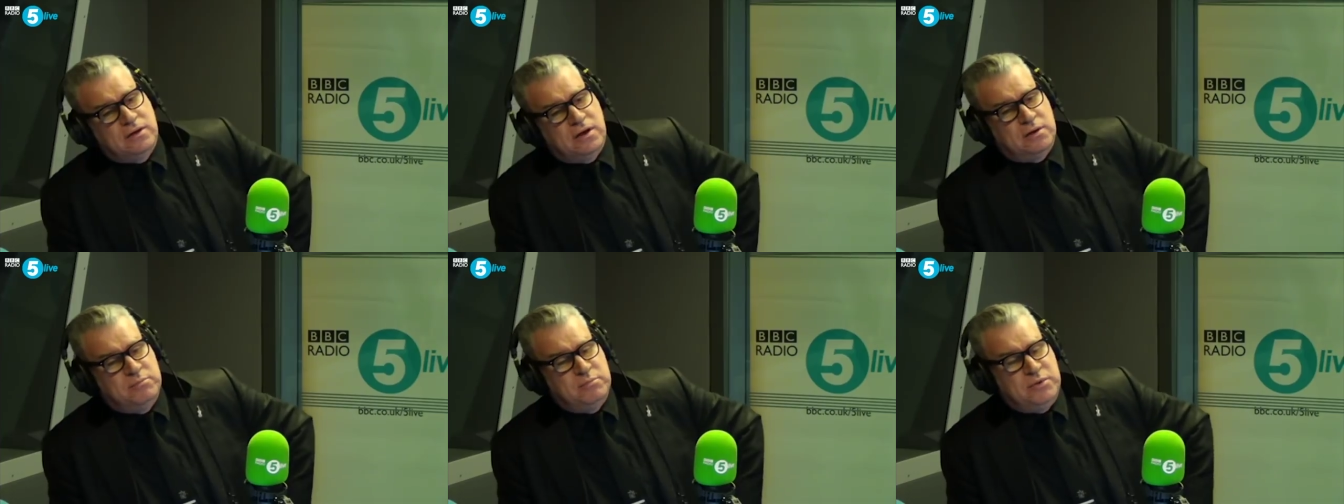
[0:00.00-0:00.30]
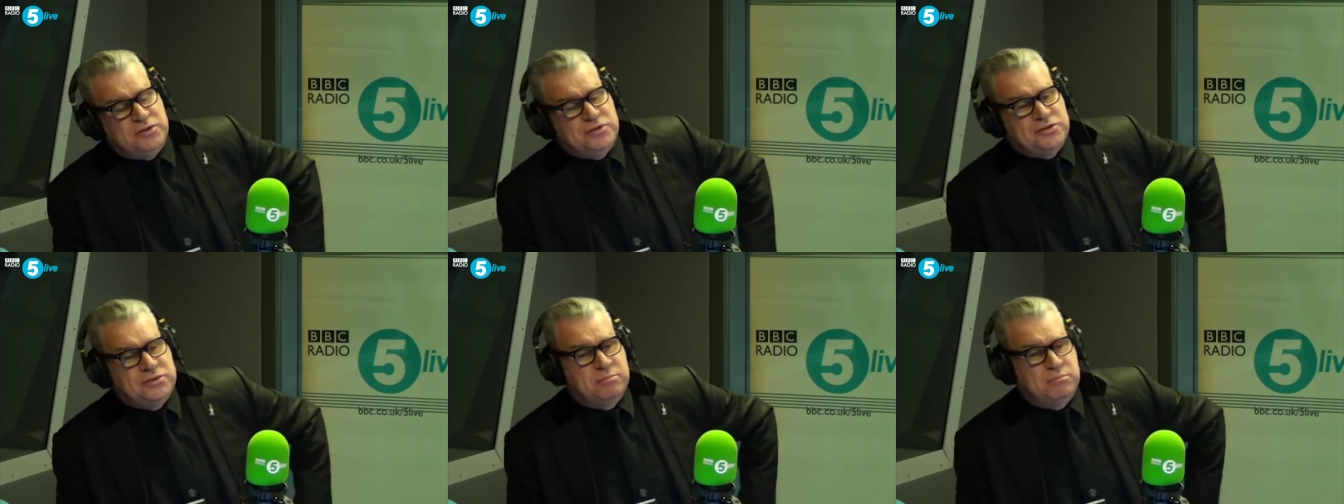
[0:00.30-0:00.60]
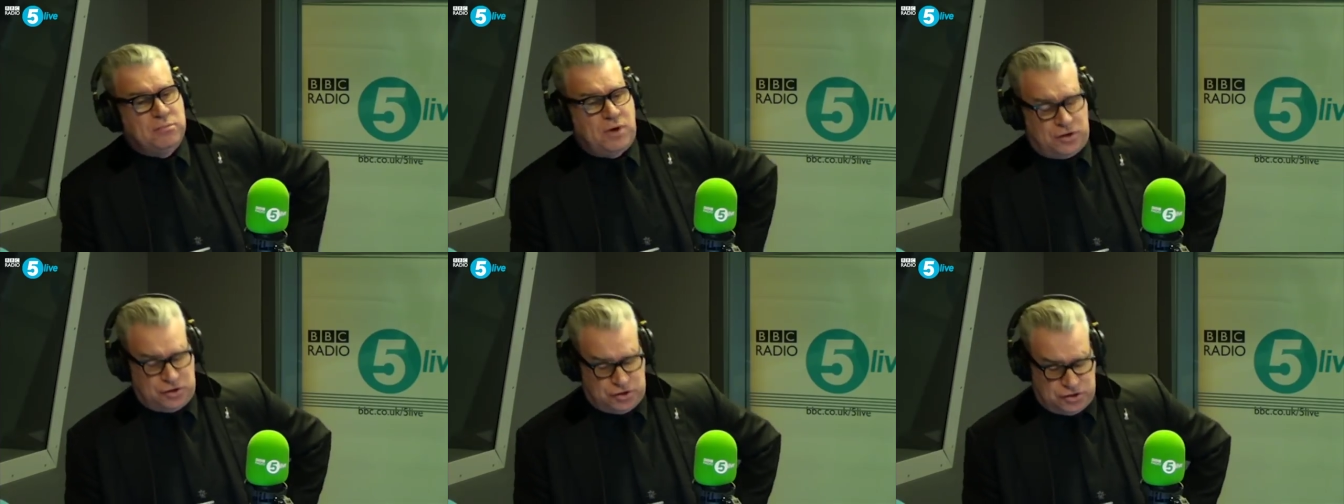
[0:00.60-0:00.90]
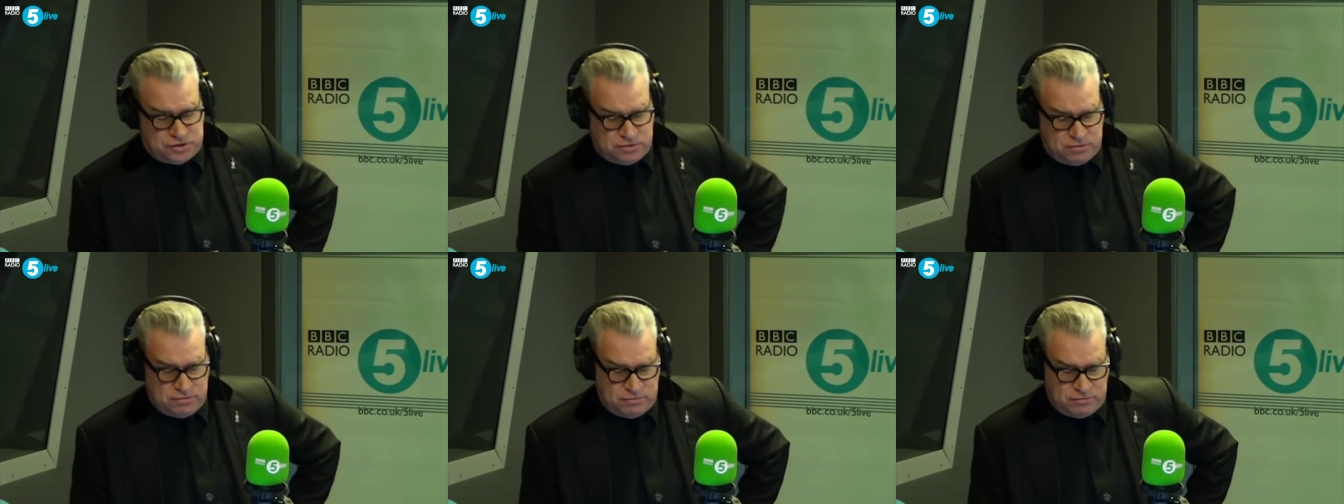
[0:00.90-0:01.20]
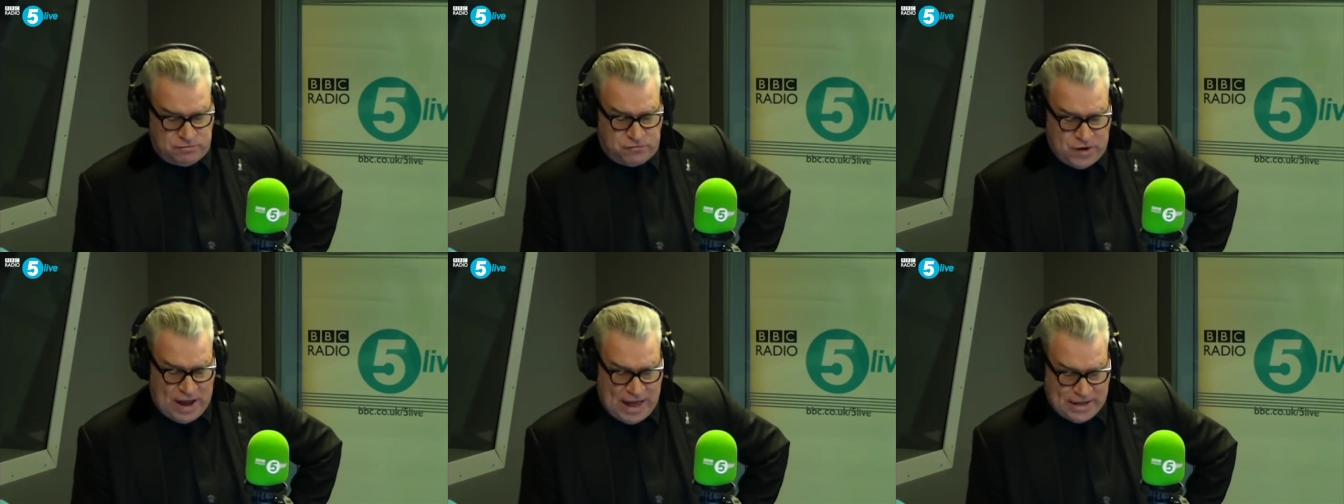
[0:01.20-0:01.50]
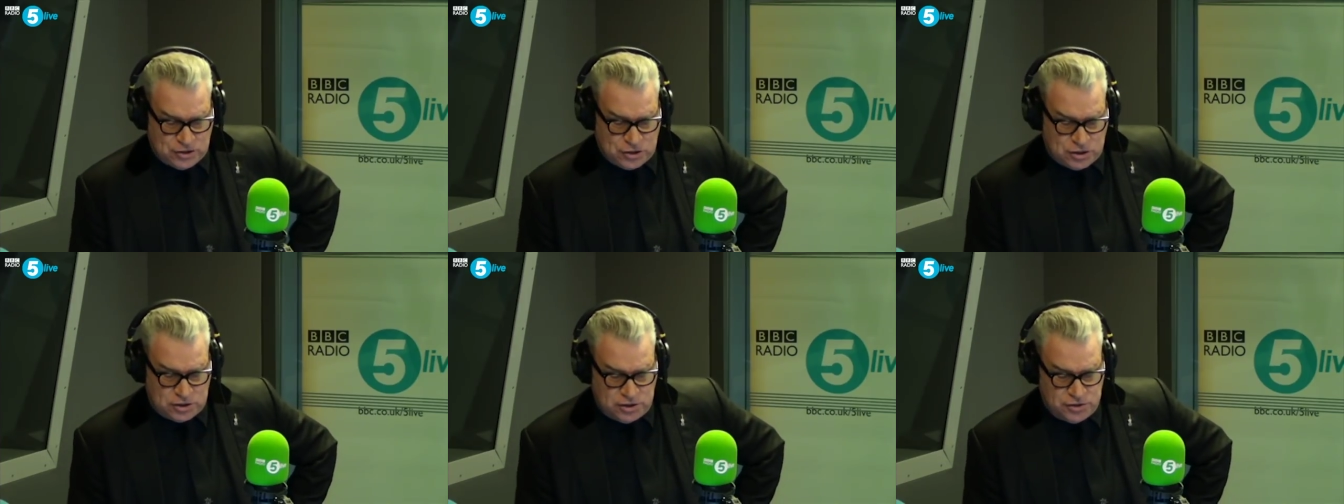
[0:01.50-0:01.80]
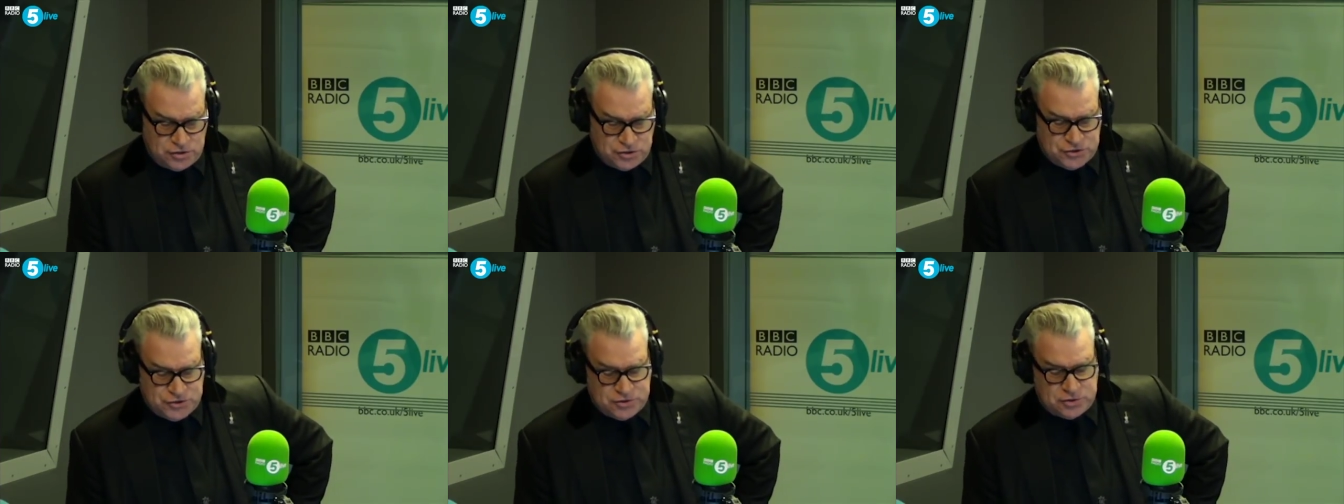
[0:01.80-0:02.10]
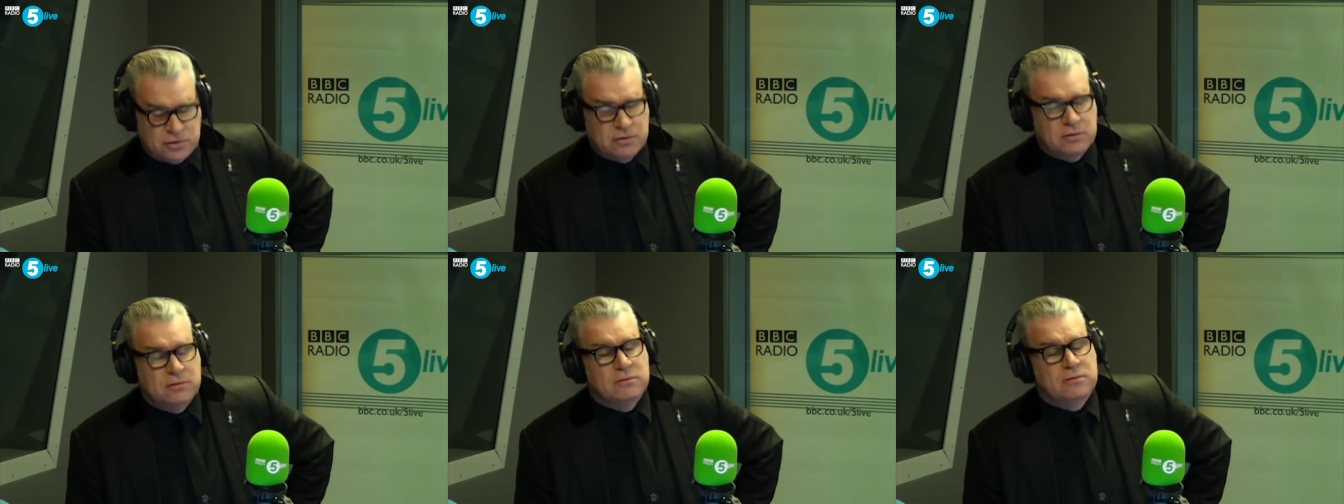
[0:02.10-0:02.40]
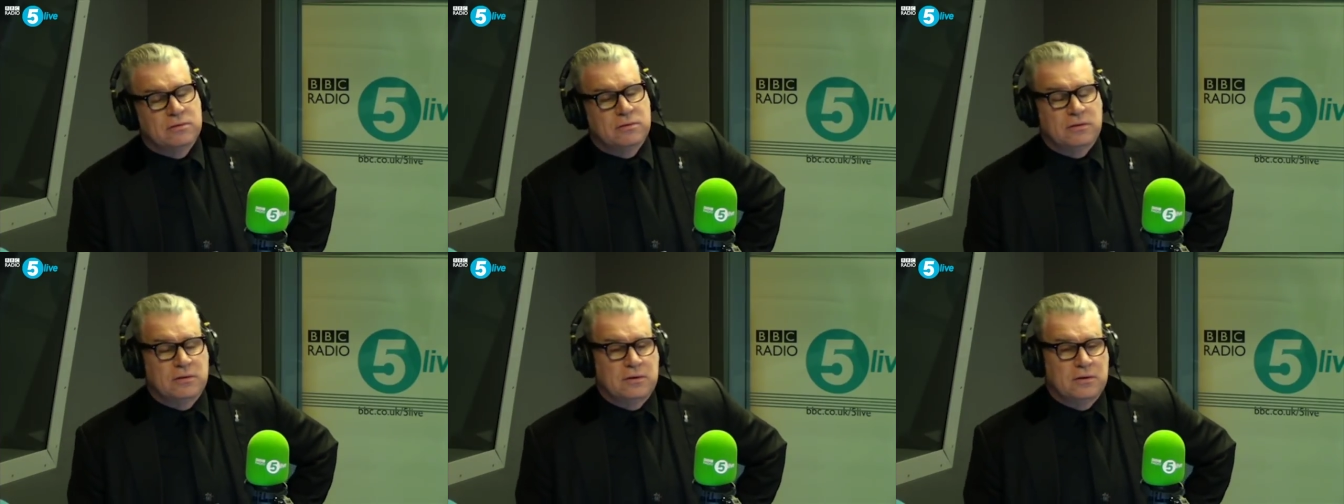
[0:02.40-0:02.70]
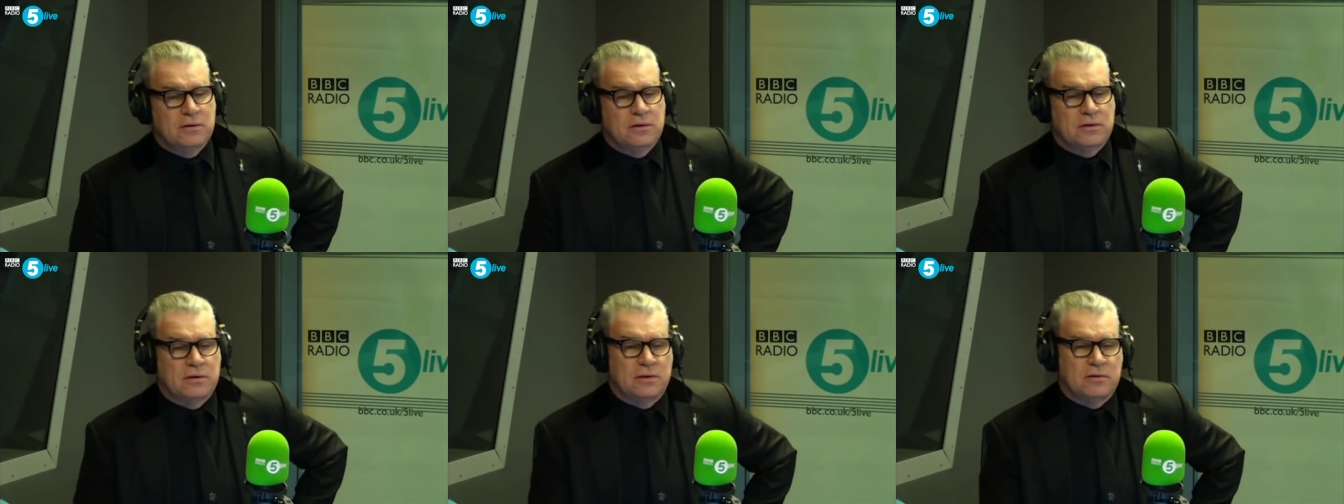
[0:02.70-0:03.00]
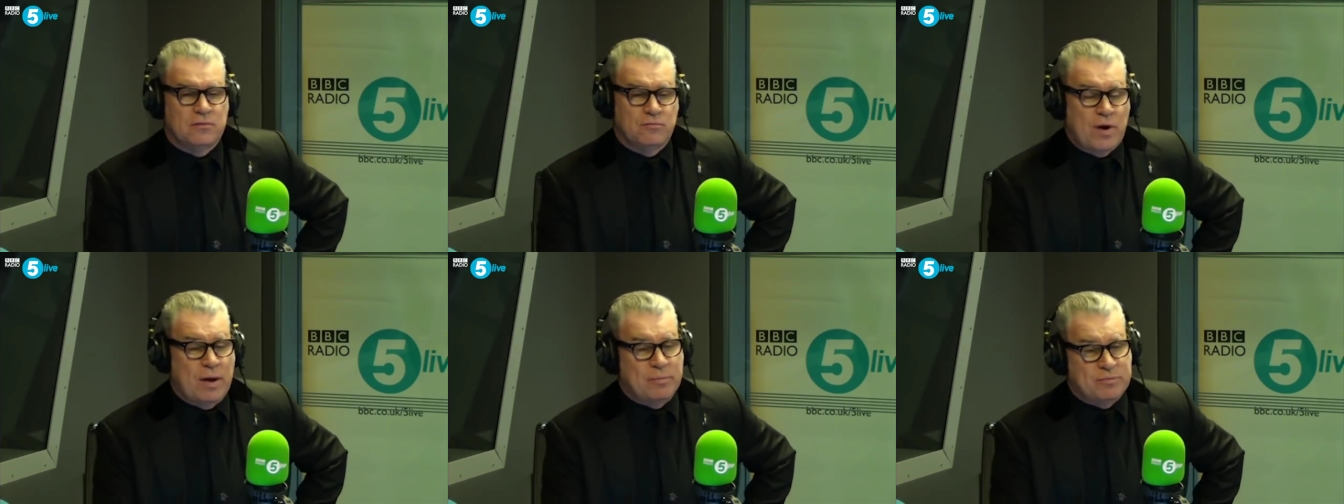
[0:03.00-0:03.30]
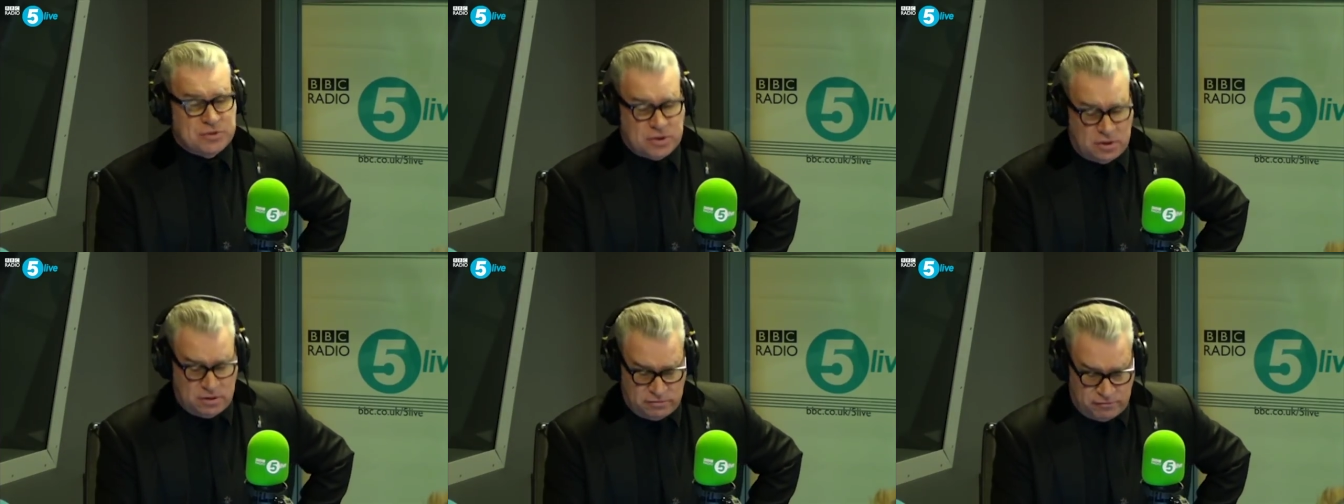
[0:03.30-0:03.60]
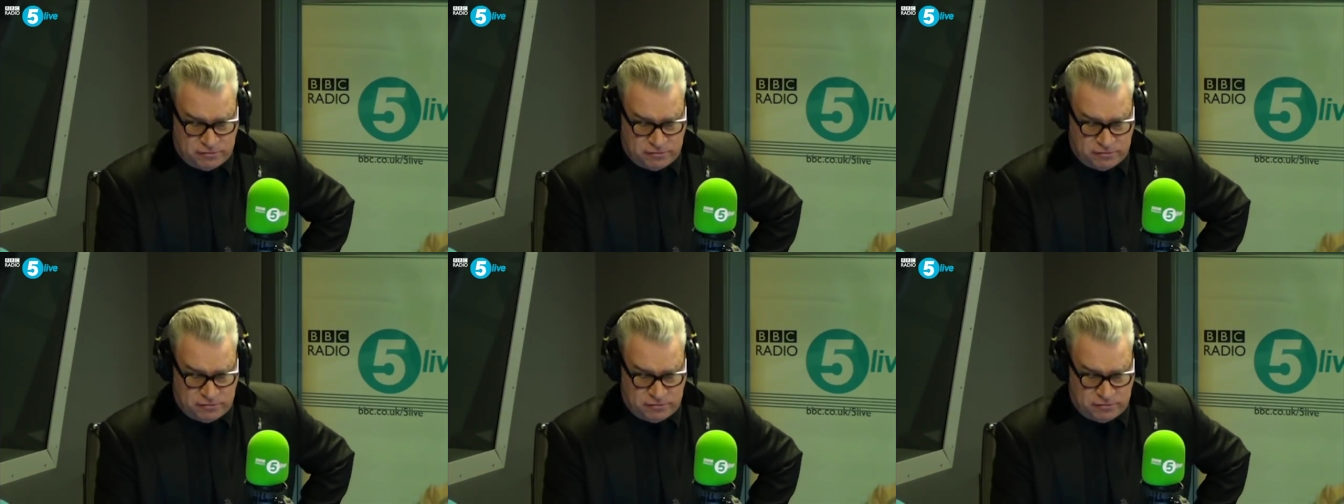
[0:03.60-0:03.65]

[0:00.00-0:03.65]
amidst much flatulence, reptile